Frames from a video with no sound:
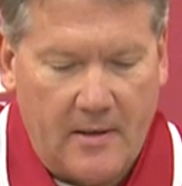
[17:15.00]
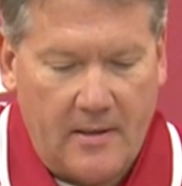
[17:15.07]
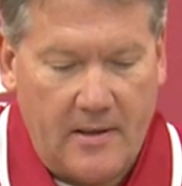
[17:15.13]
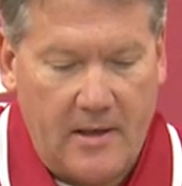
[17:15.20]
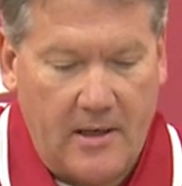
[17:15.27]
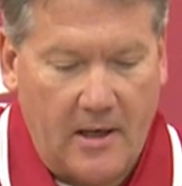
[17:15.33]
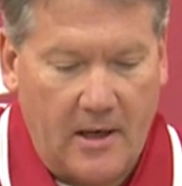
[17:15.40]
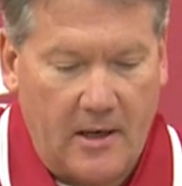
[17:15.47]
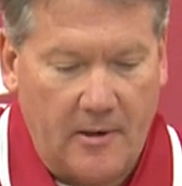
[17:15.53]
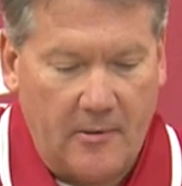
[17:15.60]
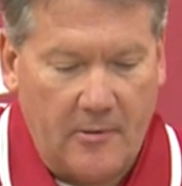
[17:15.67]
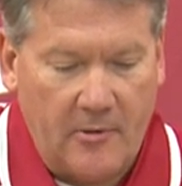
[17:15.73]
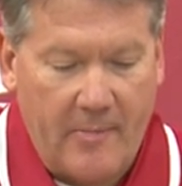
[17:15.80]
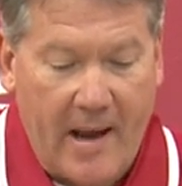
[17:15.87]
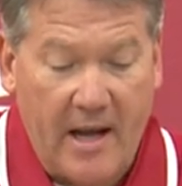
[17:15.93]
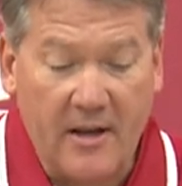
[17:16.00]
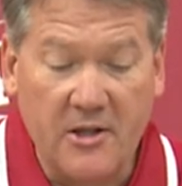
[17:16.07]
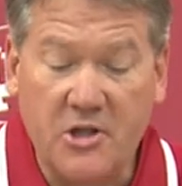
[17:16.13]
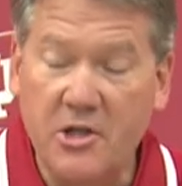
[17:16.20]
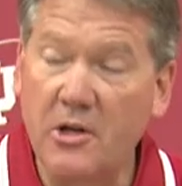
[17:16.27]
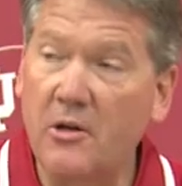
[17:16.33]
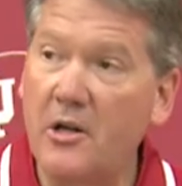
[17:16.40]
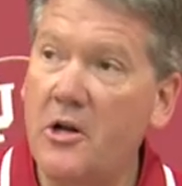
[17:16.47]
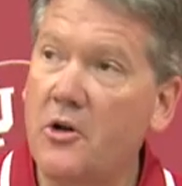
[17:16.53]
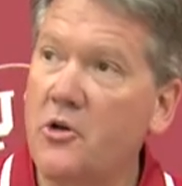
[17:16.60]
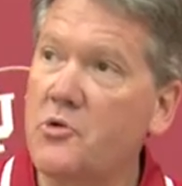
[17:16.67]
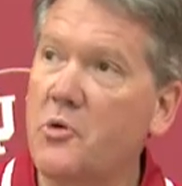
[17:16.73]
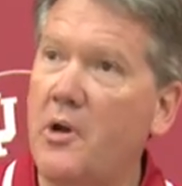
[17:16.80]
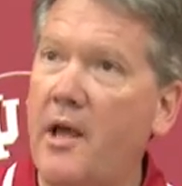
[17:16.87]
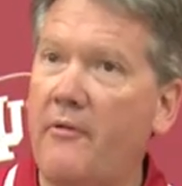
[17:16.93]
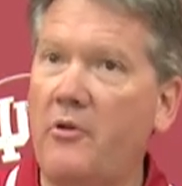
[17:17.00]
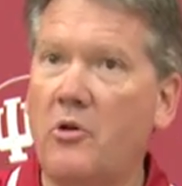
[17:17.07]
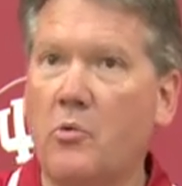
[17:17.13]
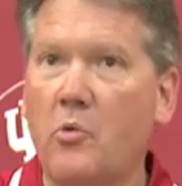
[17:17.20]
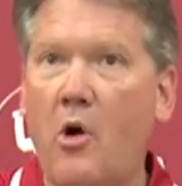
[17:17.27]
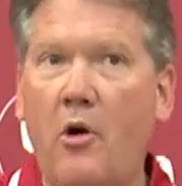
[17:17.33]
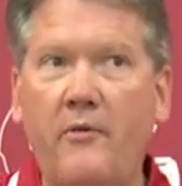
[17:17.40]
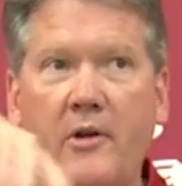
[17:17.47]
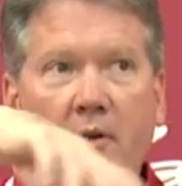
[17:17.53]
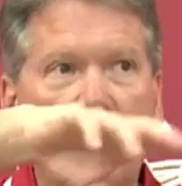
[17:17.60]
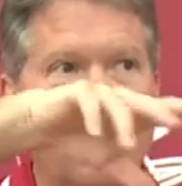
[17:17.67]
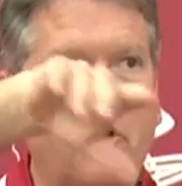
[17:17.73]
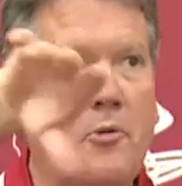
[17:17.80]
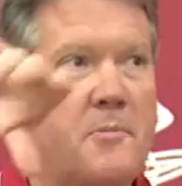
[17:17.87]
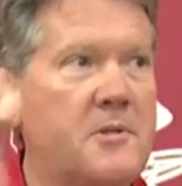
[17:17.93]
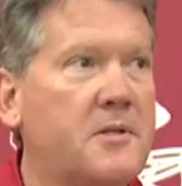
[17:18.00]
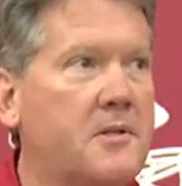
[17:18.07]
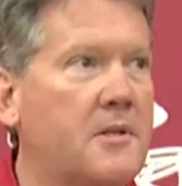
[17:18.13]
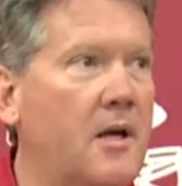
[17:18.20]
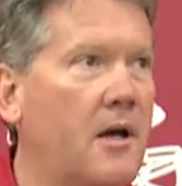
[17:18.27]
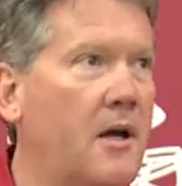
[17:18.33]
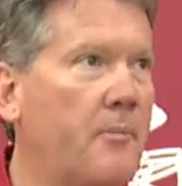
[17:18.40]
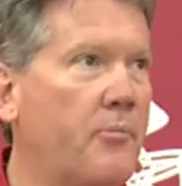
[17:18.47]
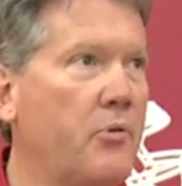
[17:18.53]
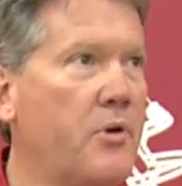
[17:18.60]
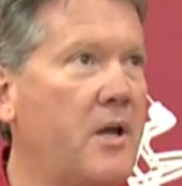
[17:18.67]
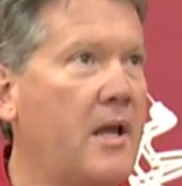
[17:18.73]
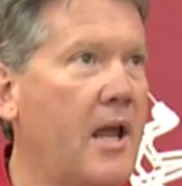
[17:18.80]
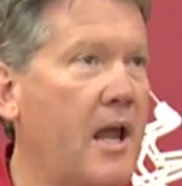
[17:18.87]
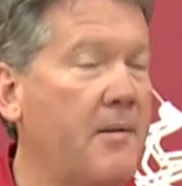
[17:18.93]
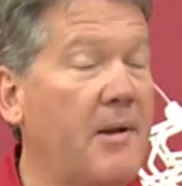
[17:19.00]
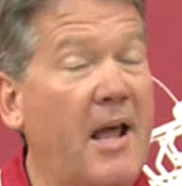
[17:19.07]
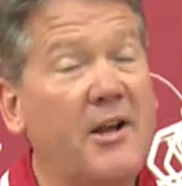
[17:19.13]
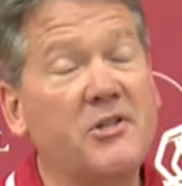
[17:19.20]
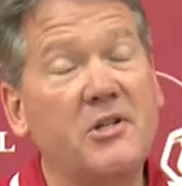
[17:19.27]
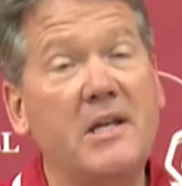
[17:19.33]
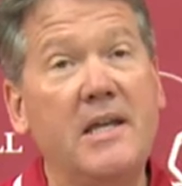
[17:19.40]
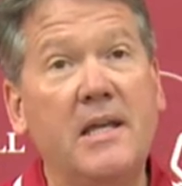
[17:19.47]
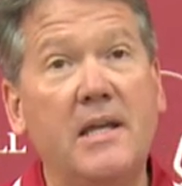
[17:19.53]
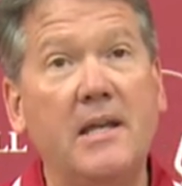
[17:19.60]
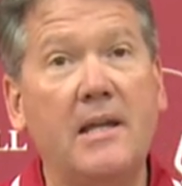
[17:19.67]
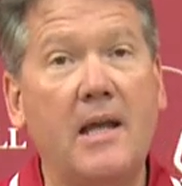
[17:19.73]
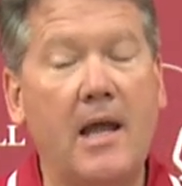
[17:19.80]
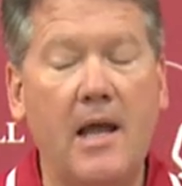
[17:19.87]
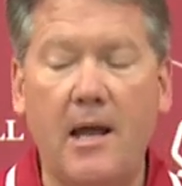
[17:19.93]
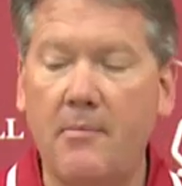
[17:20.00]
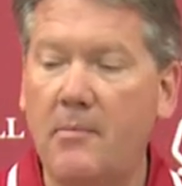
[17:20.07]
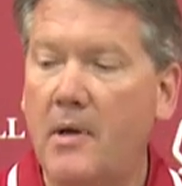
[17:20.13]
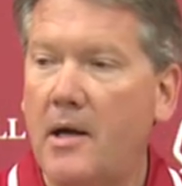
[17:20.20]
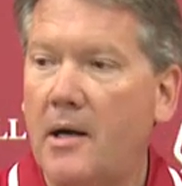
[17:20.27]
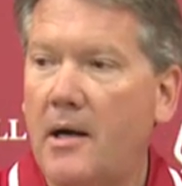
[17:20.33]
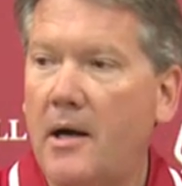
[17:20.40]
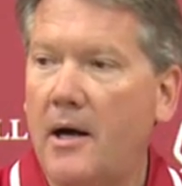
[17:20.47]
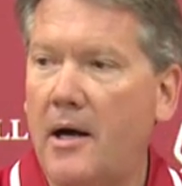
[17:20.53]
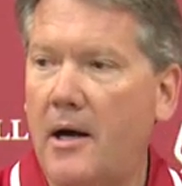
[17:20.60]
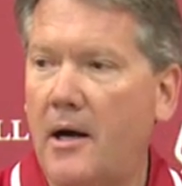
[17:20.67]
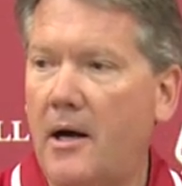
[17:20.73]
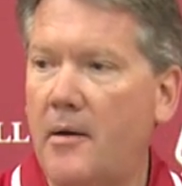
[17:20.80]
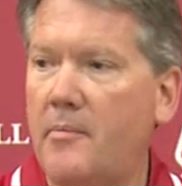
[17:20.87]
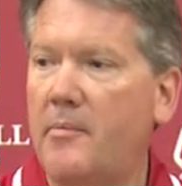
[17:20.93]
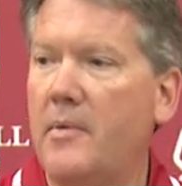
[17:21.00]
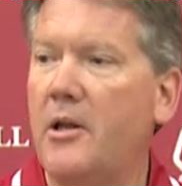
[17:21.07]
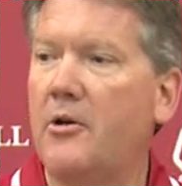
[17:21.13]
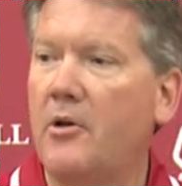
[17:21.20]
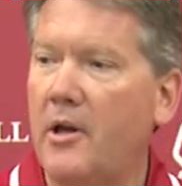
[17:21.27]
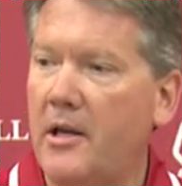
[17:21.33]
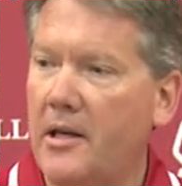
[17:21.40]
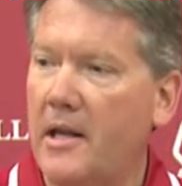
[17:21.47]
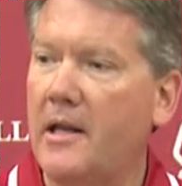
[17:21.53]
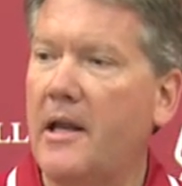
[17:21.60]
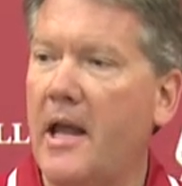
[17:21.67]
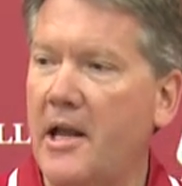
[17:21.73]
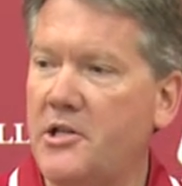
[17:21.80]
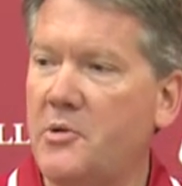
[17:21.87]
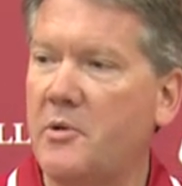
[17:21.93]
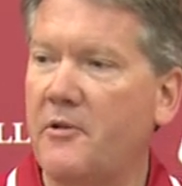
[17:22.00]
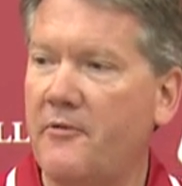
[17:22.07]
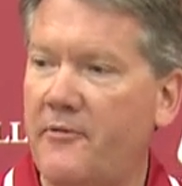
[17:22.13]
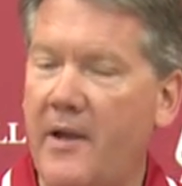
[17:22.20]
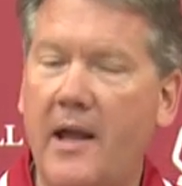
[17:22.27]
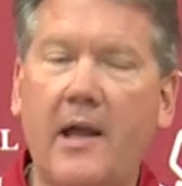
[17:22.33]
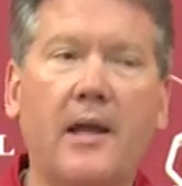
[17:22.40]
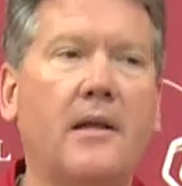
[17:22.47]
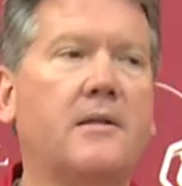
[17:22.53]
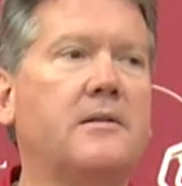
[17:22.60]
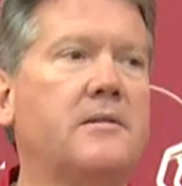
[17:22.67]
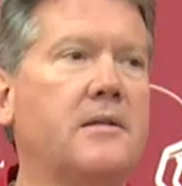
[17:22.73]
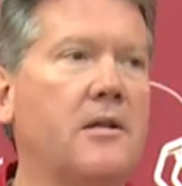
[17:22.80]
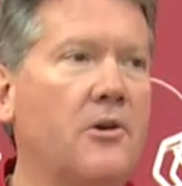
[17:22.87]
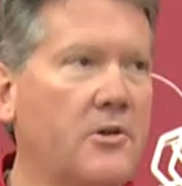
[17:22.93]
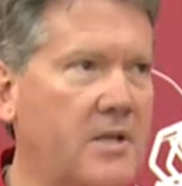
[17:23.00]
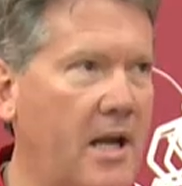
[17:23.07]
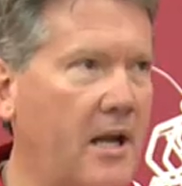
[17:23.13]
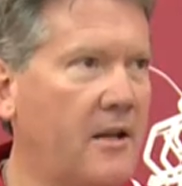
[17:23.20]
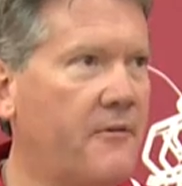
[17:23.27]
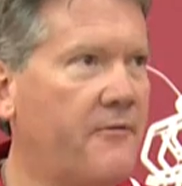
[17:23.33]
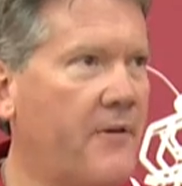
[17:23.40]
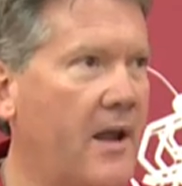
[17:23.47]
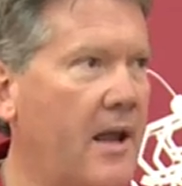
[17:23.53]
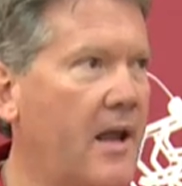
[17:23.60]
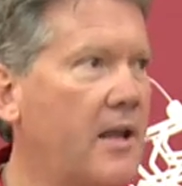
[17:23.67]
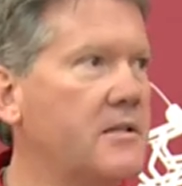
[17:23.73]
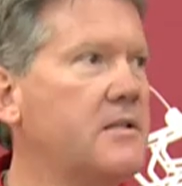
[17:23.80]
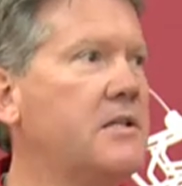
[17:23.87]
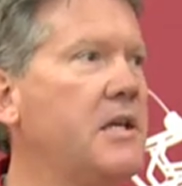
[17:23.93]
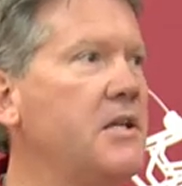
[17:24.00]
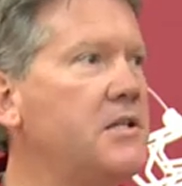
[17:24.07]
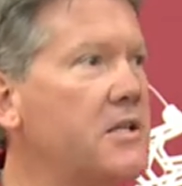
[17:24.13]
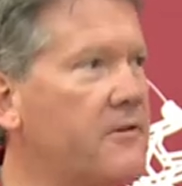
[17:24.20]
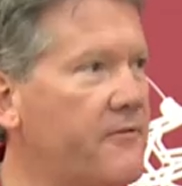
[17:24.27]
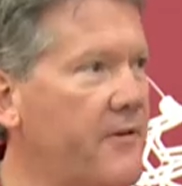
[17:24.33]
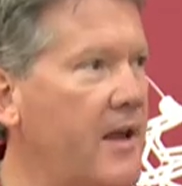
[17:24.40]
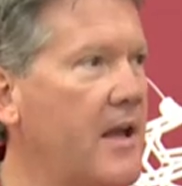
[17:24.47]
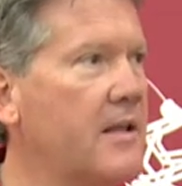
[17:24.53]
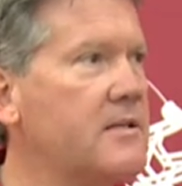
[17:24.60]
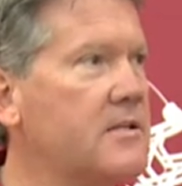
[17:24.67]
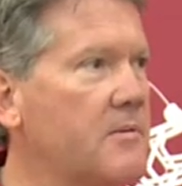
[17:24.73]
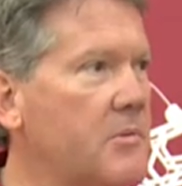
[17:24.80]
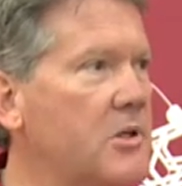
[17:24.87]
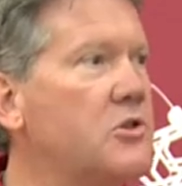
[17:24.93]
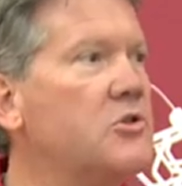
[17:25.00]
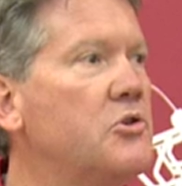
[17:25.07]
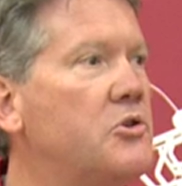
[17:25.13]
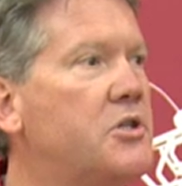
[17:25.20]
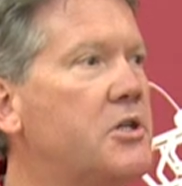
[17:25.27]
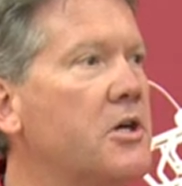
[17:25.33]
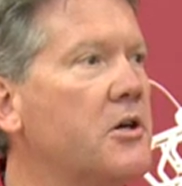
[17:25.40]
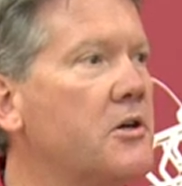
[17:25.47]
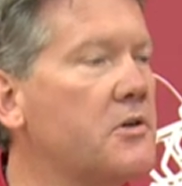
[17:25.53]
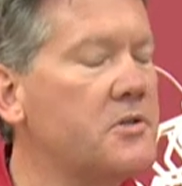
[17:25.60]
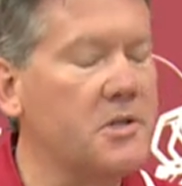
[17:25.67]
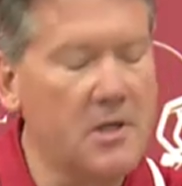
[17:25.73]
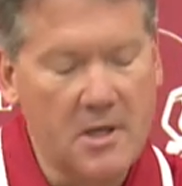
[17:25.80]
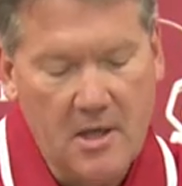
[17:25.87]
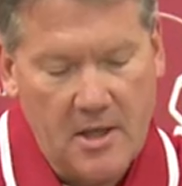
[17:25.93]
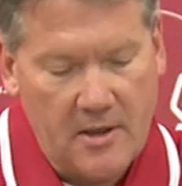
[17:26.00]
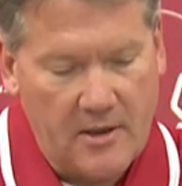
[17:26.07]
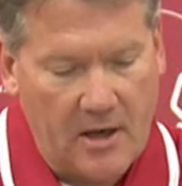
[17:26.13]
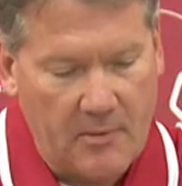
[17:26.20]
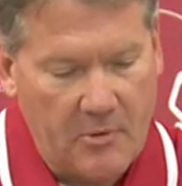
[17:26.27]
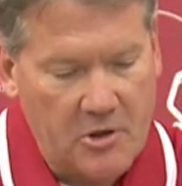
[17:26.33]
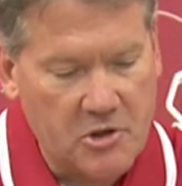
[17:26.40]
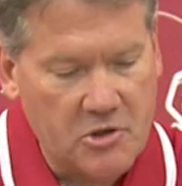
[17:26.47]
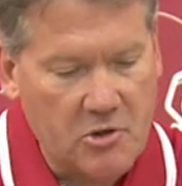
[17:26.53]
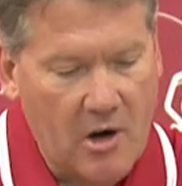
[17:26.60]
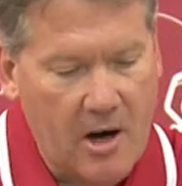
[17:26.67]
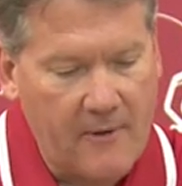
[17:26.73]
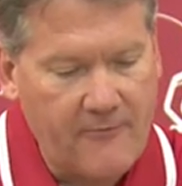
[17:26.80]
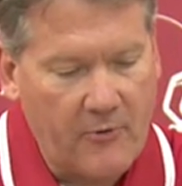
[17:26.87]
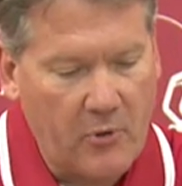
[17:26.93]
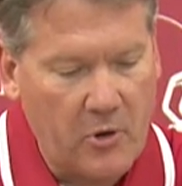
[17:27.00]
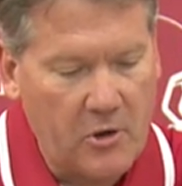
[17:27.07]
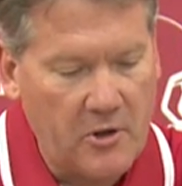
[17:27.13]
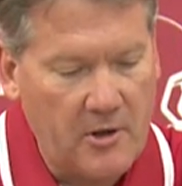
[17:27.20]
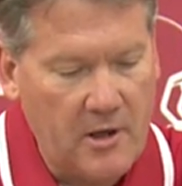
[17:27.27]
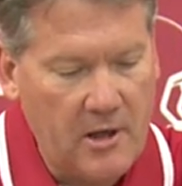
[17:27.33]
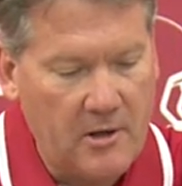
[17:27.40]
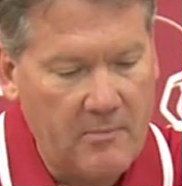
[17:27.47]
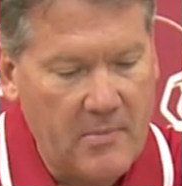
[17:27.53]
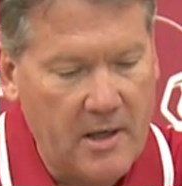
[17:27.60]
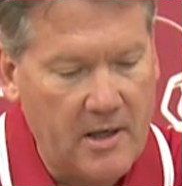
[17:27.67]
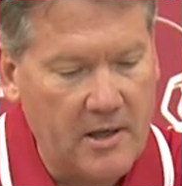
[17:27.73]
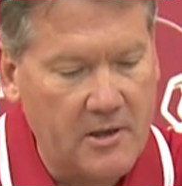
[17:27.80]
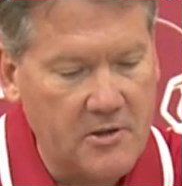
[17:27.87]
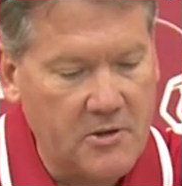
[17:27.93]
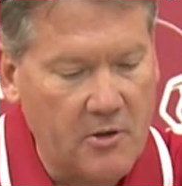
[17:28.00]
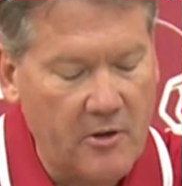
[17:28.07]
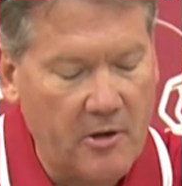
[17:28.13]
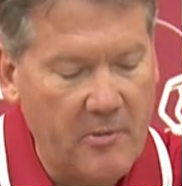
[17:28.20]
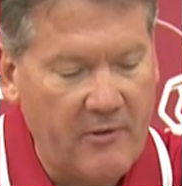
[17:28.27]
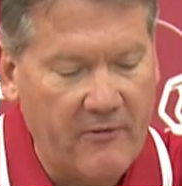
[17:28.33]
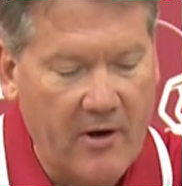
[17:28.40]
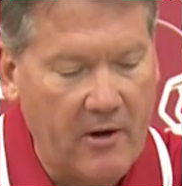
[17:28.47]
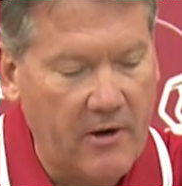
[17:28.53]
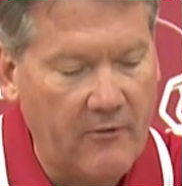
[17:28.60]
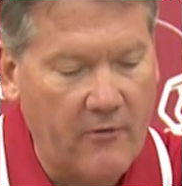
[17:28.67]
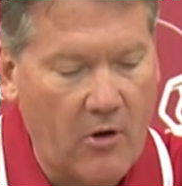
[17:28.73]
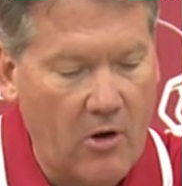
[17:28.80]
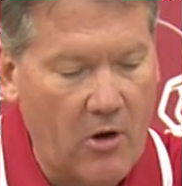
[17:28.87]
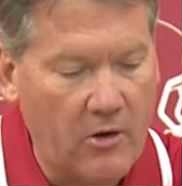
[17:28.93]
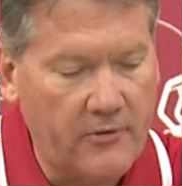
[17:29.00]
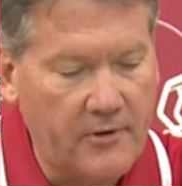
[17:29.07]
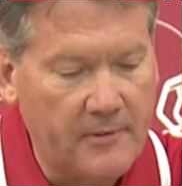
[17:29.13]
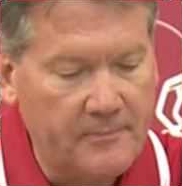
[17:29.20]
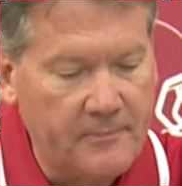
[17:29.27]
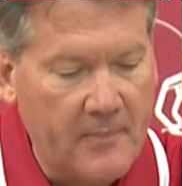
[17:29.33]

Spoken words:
The band and the cheerleaders, we're going to have little roving groups pre-game and actually in-game, engaging with the fans, entertaining the fans, teaching the fans some of these new cheers that I'm going to describe for you in a minute, and so they'll be very involved.